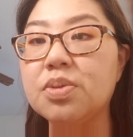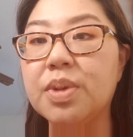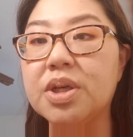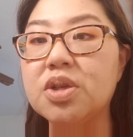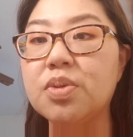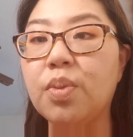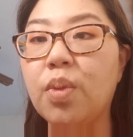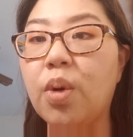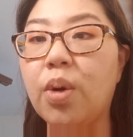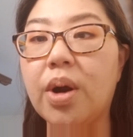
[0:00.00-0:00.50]

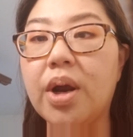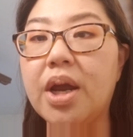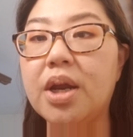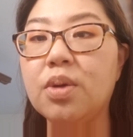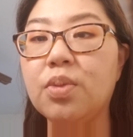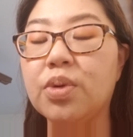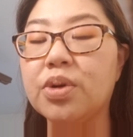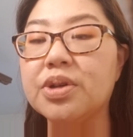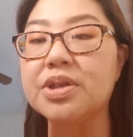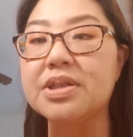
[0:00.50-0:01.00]
much more,
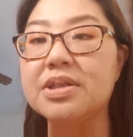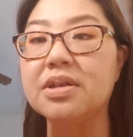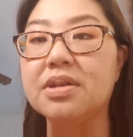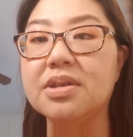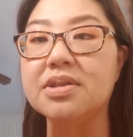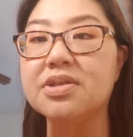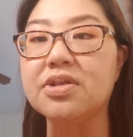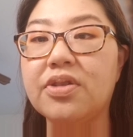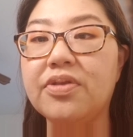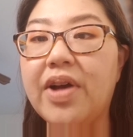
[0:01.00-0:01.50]
and we're still
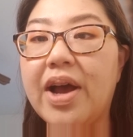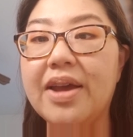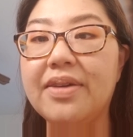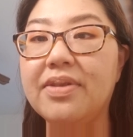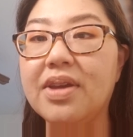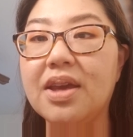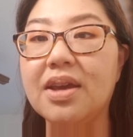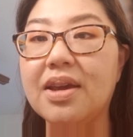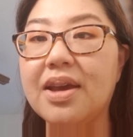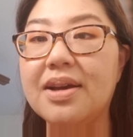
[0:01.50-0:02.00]

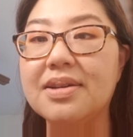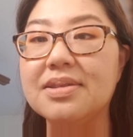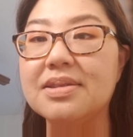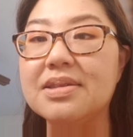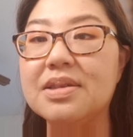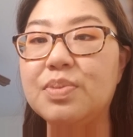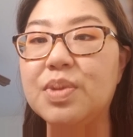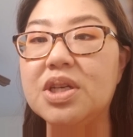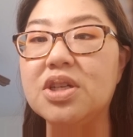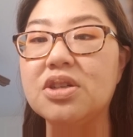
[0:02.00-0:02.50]
surviving as a
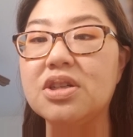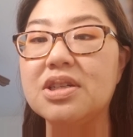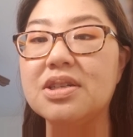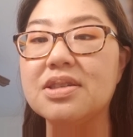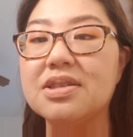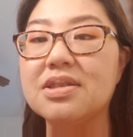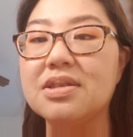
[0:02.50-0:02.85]
species.